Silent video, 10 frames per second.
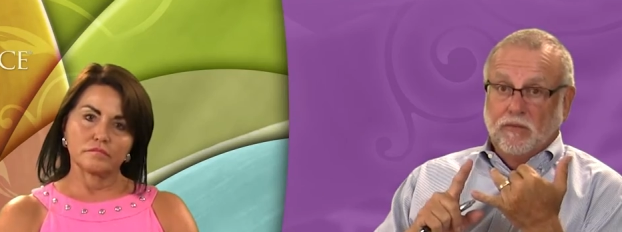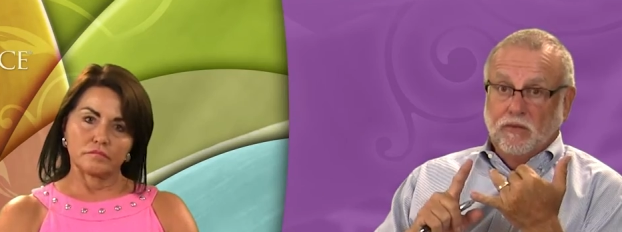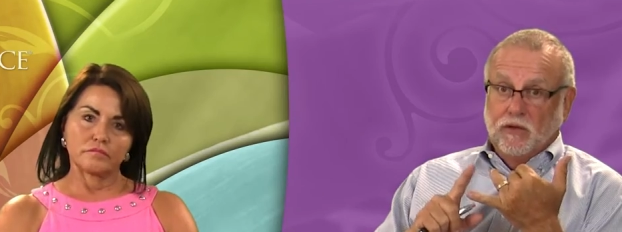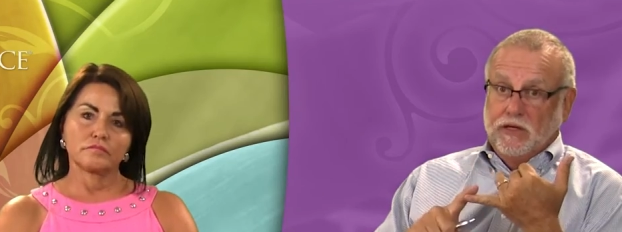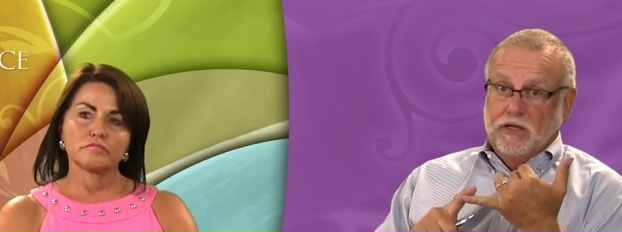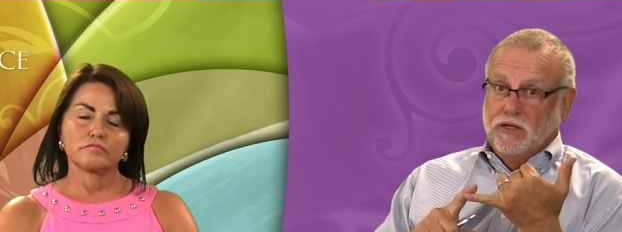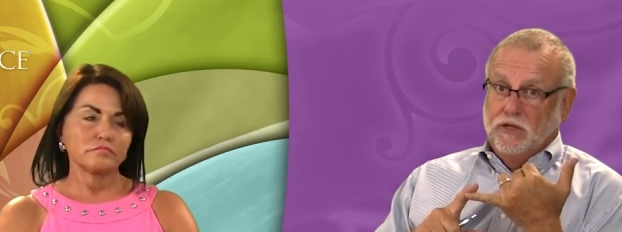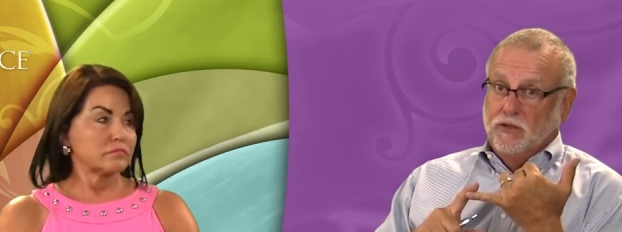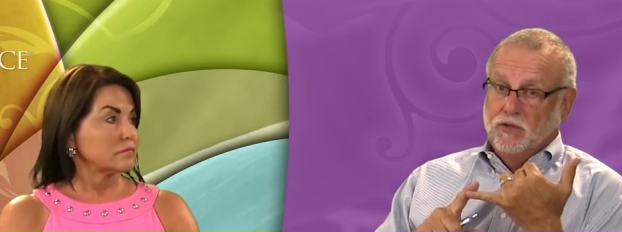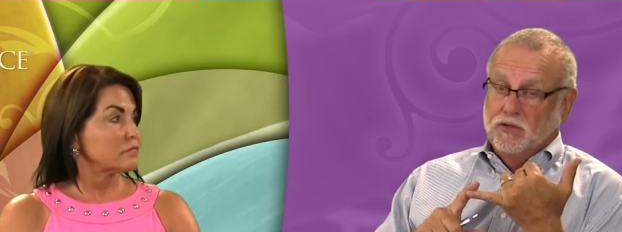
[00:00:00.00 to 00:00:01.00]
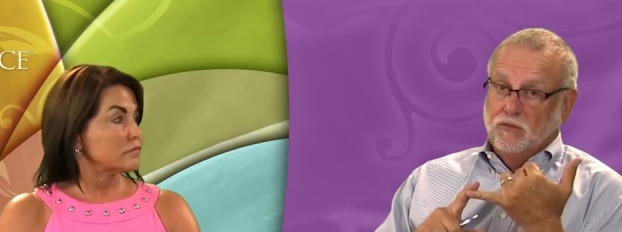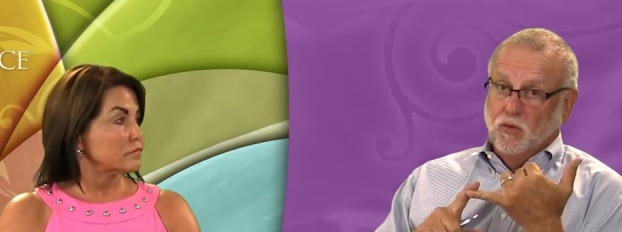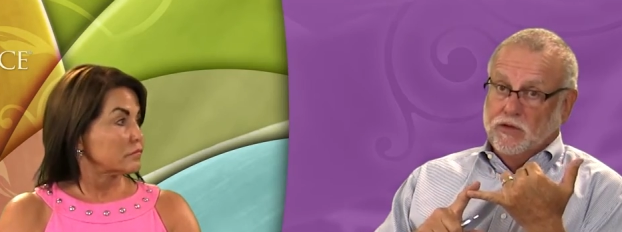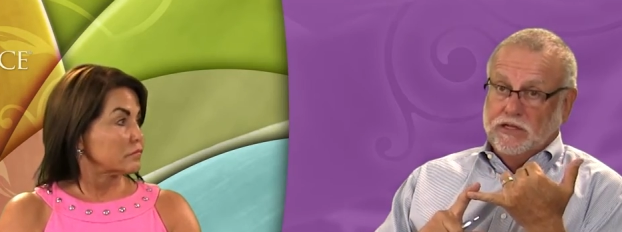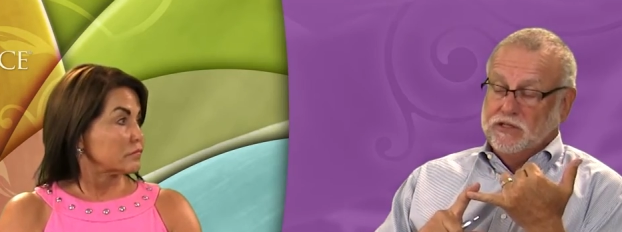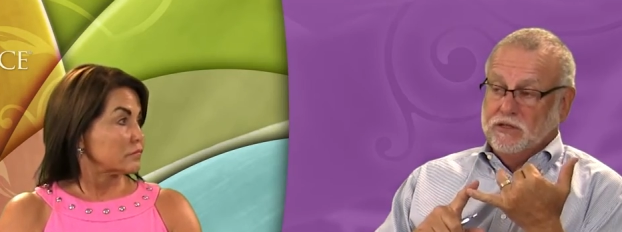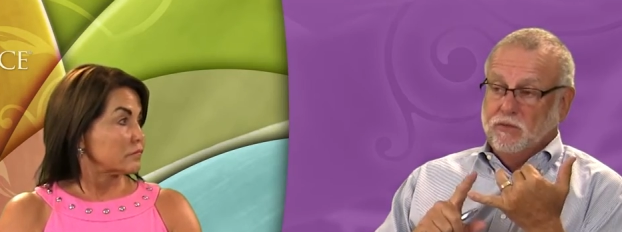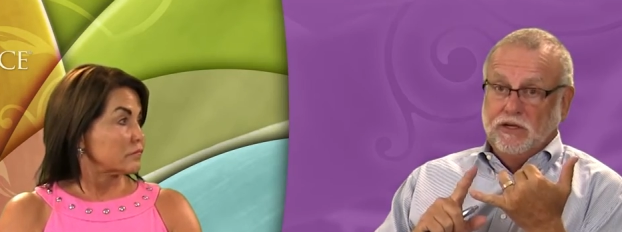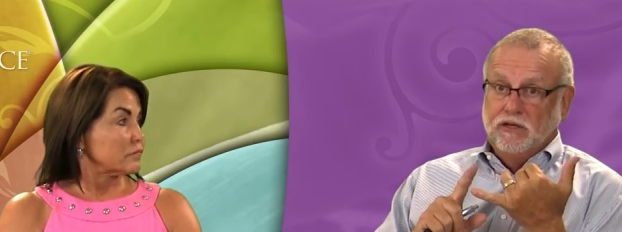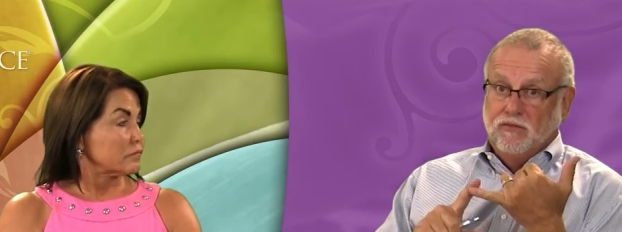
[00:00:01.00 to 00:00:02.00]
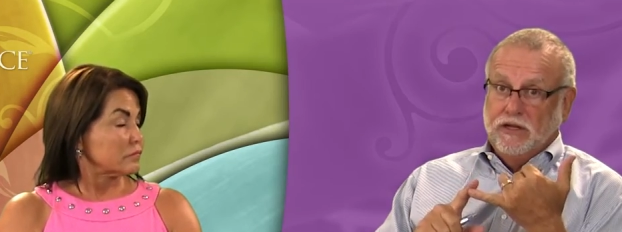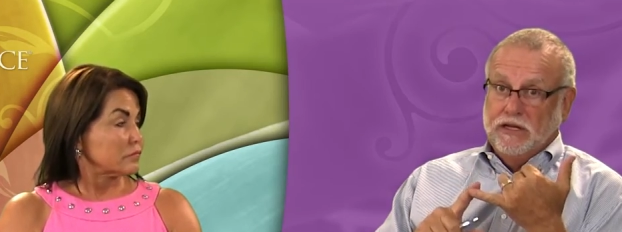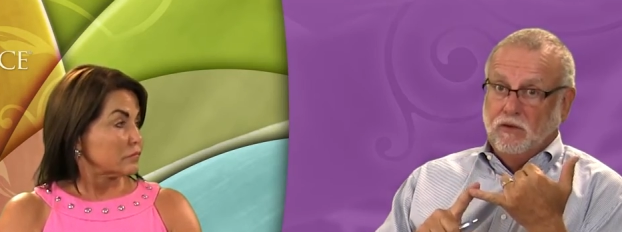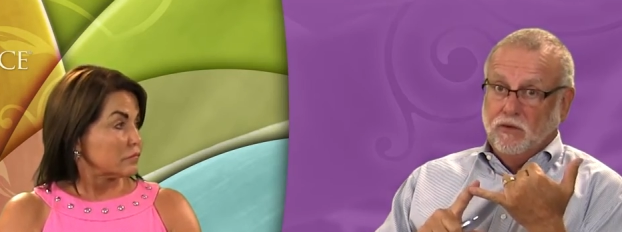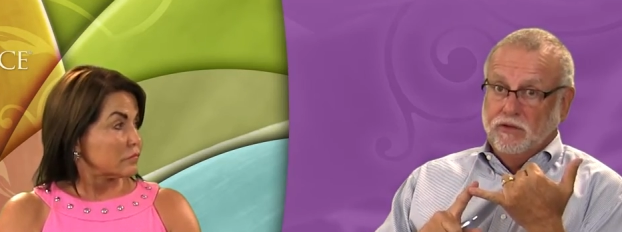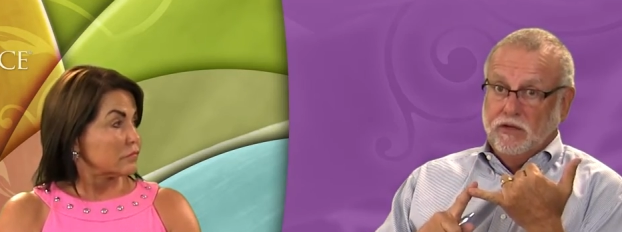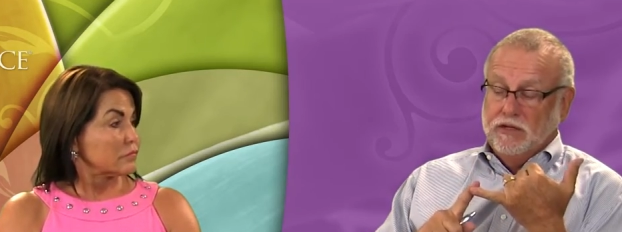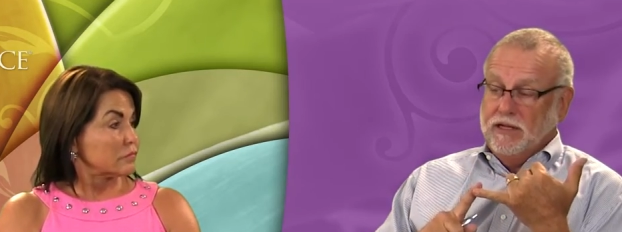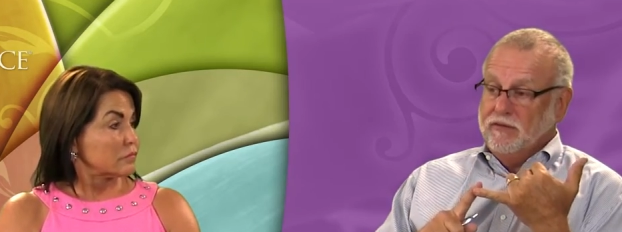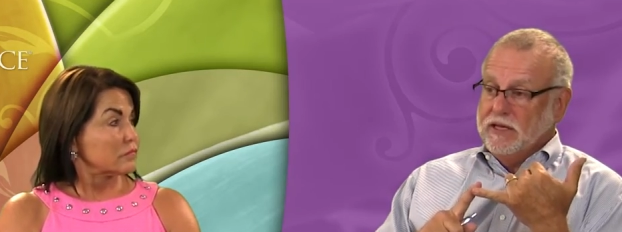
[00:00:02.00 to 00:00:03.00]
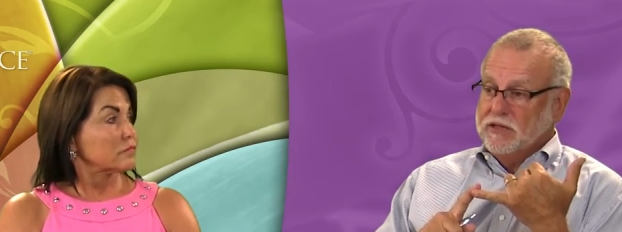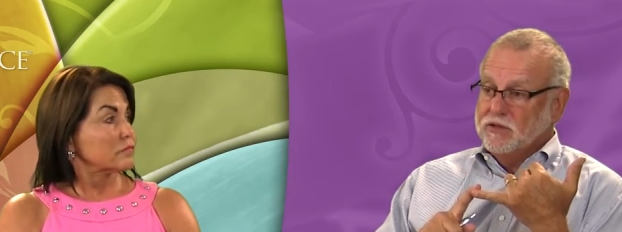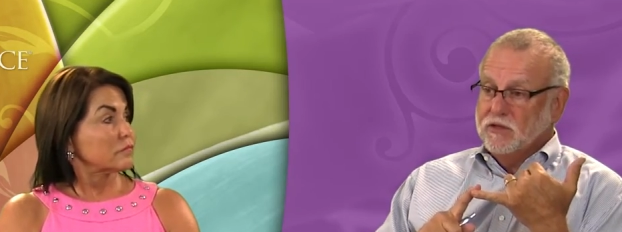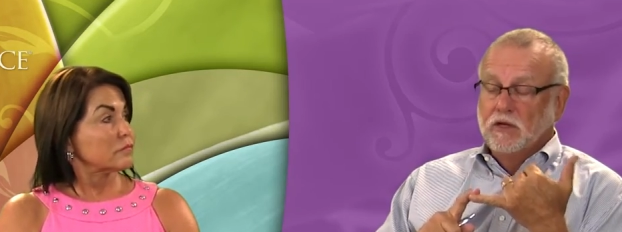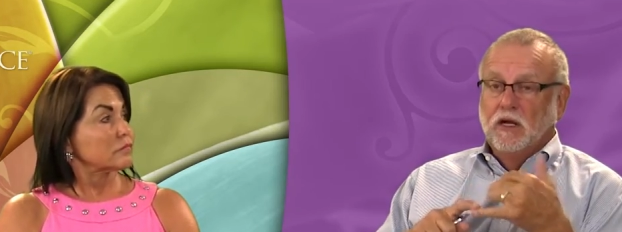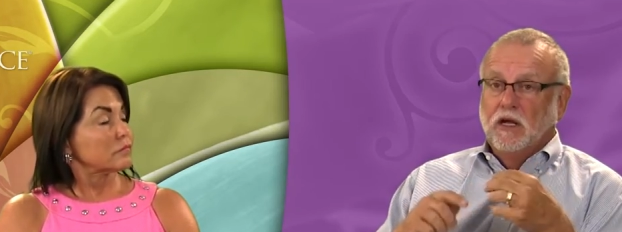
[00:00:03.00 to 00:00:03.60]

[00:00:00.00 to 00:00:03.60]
Speaker 1: to come in, we need to do some more testing. We need to find out whether or not you have cancer.